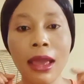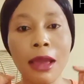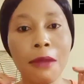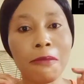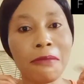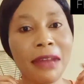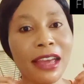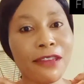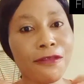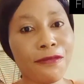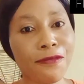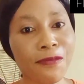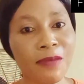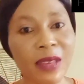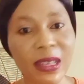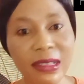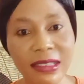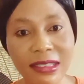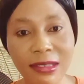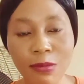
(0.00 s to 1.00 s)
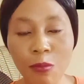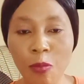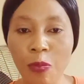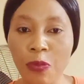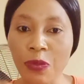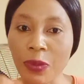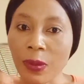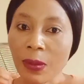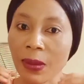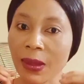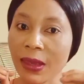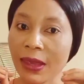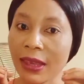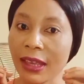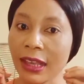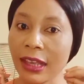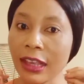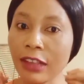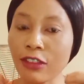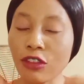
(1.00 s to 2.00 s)
my feet
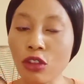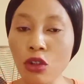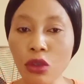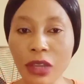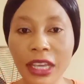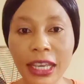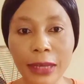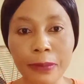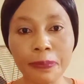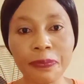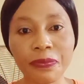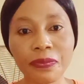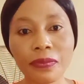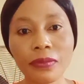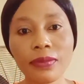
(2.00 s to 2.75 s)
is looking.